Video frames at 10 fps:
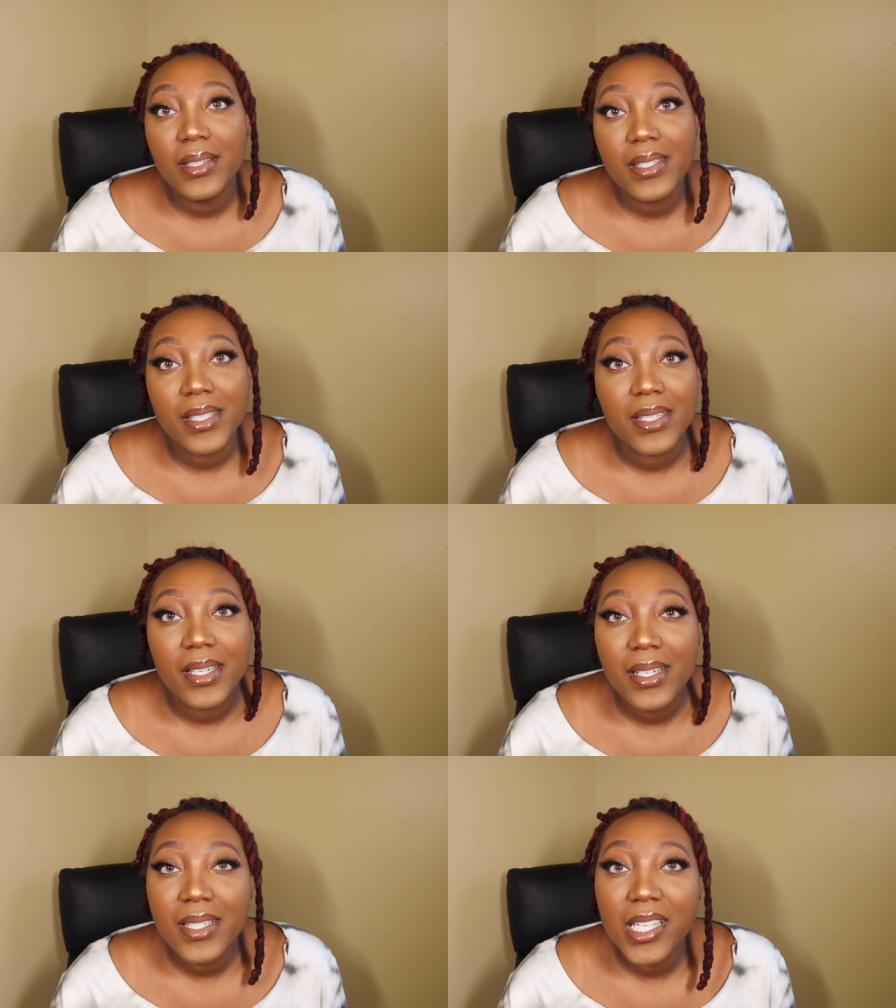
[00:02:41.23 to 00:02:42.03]
listen,
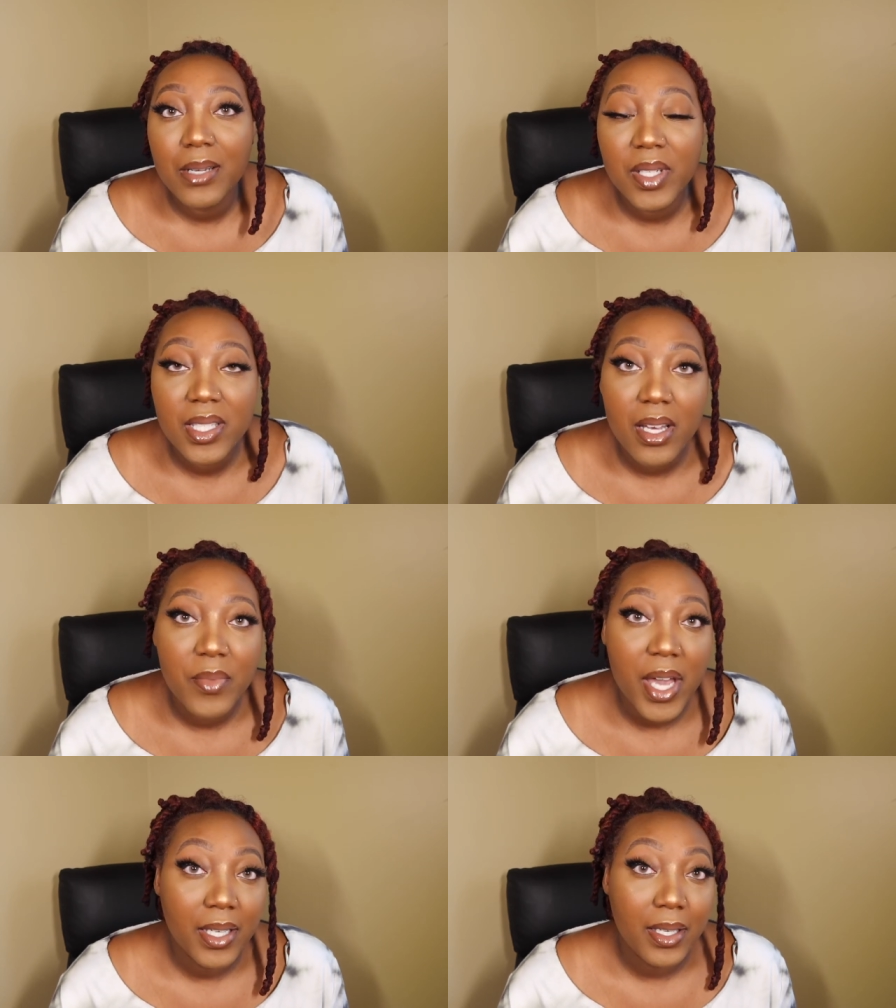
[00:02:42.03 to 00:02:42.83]
anytime they tell
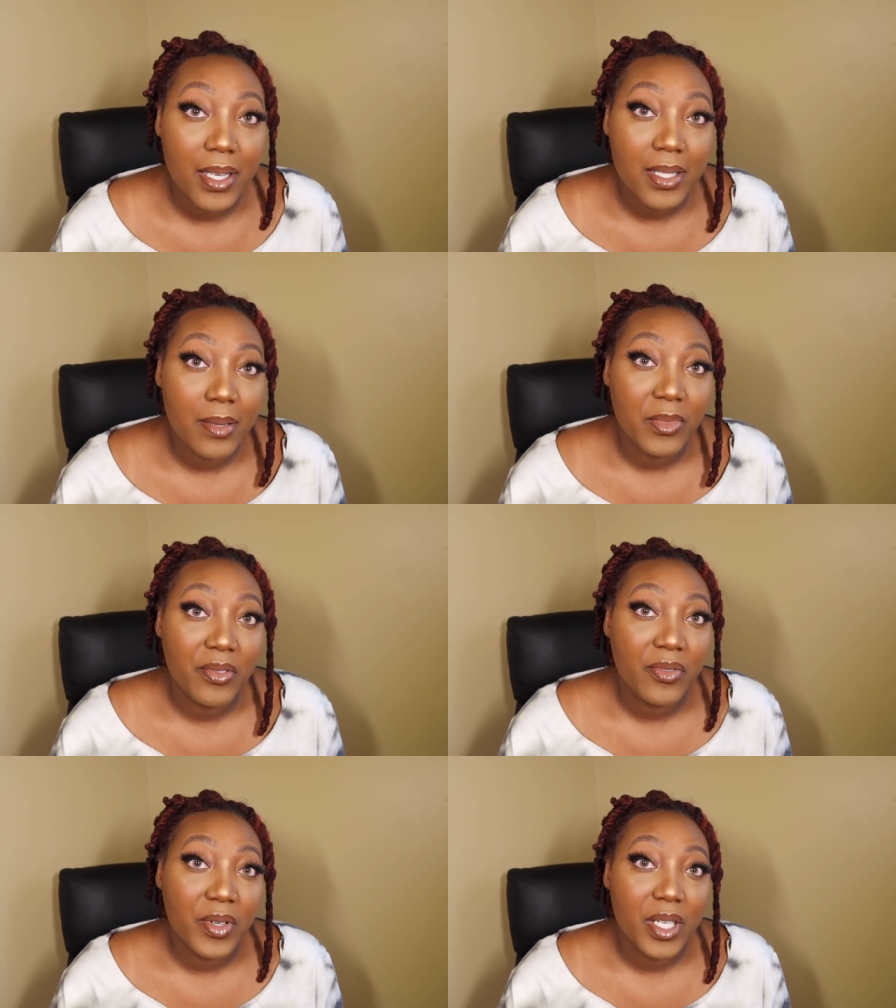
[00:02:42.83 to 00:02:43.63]
me I can get
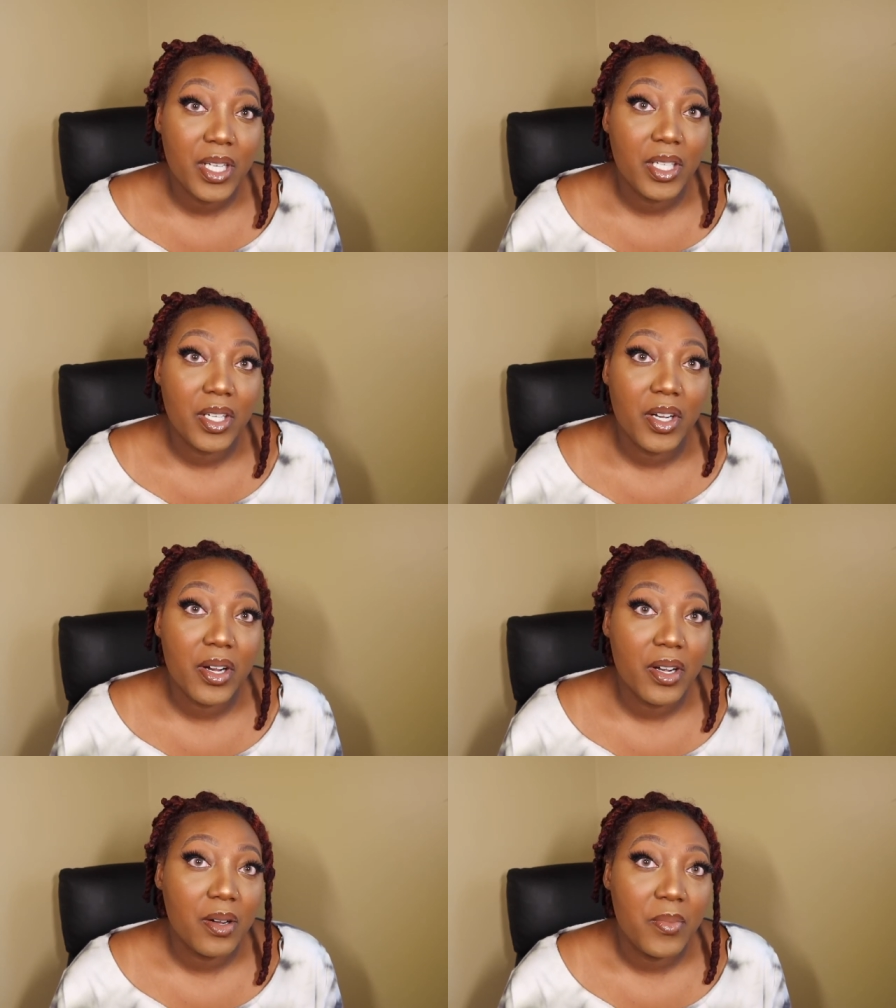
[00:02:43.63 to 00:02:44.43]
something free, your
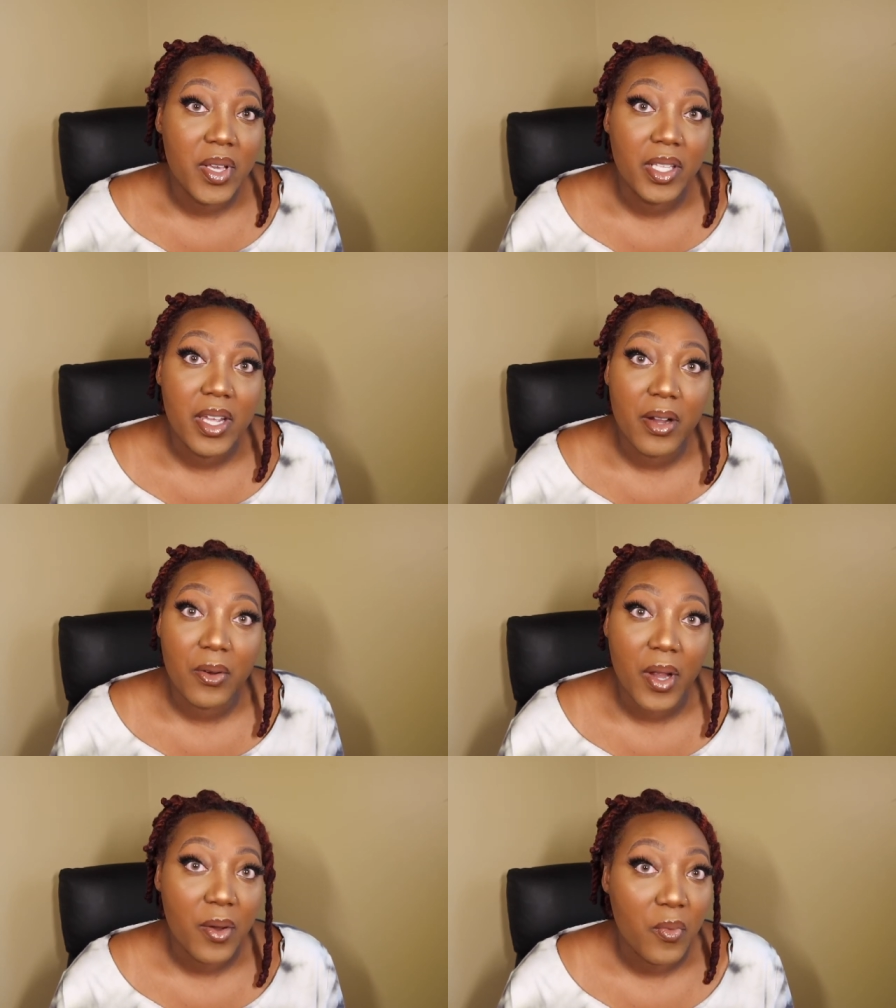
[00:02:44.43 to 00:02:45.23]
girl be
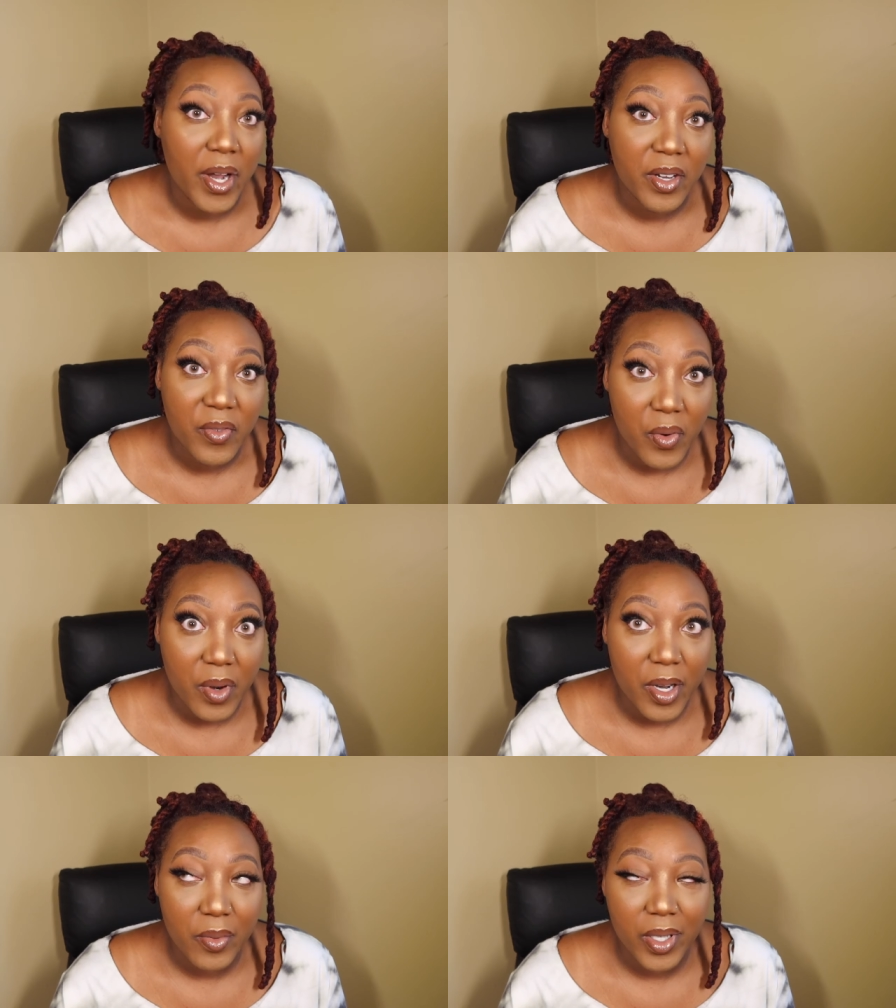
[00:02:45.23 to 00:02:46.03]
there and ready
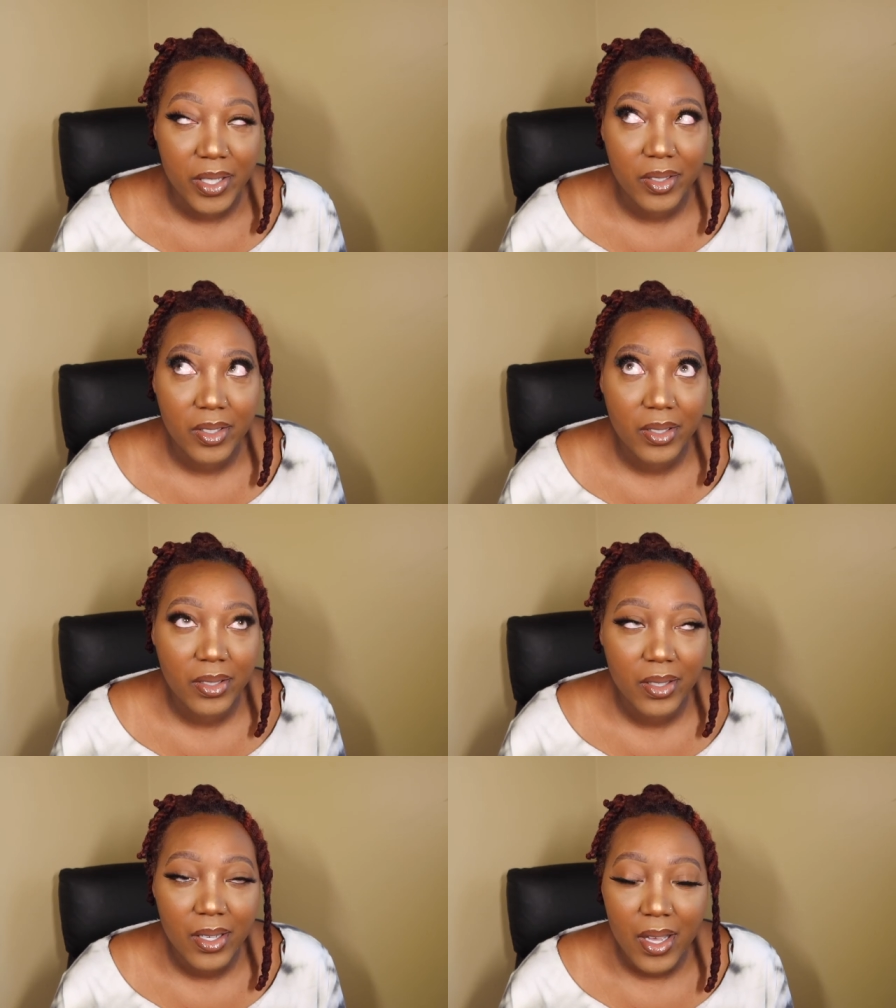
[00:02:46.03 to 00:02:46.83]
for it, which
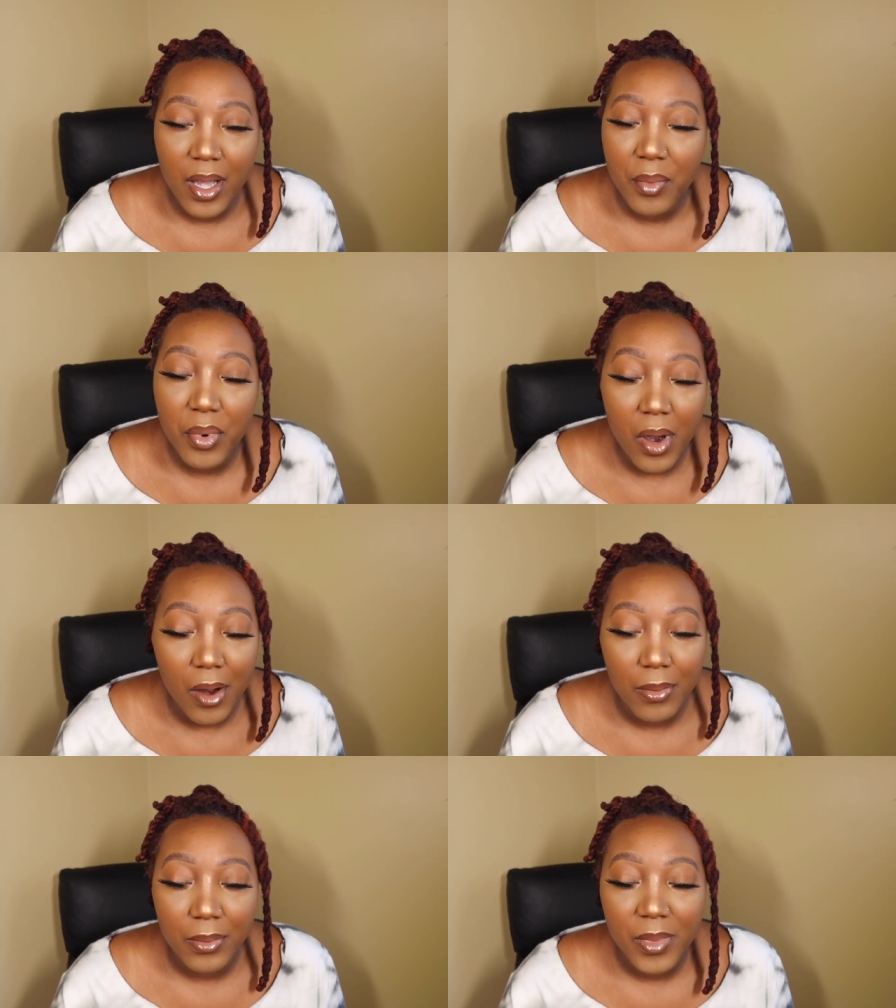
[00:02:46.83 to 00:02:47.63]

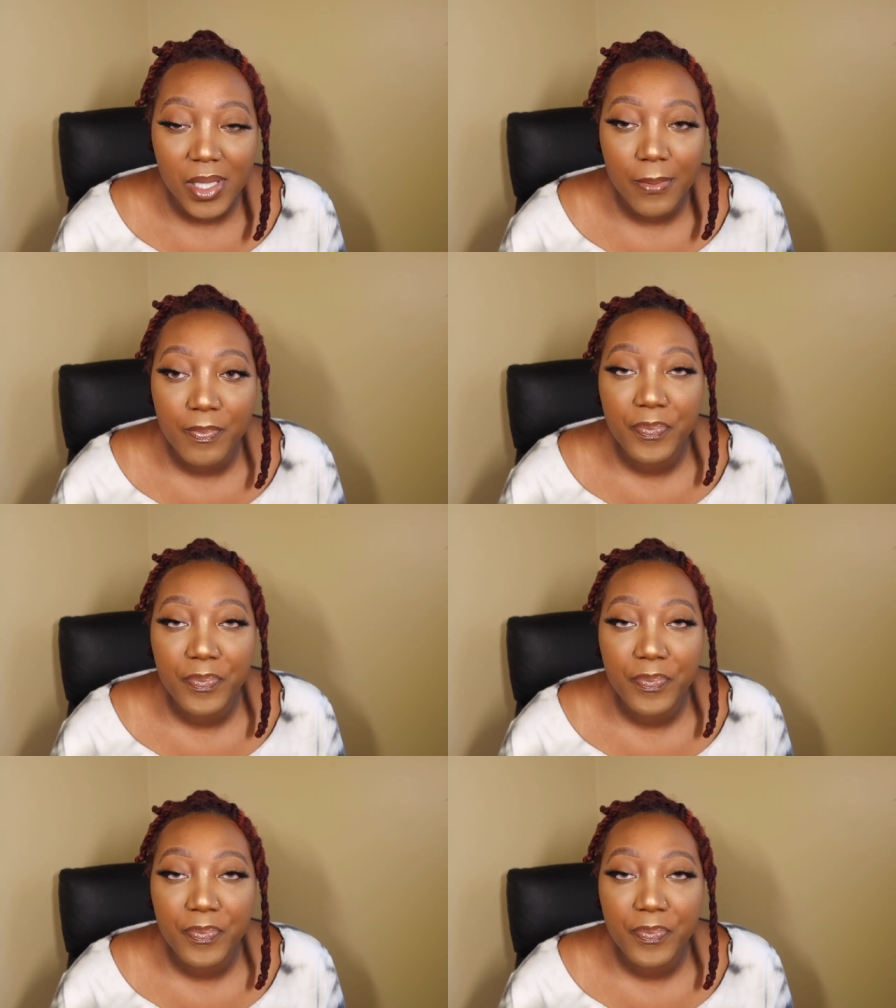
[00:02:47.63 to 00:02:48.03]
problems.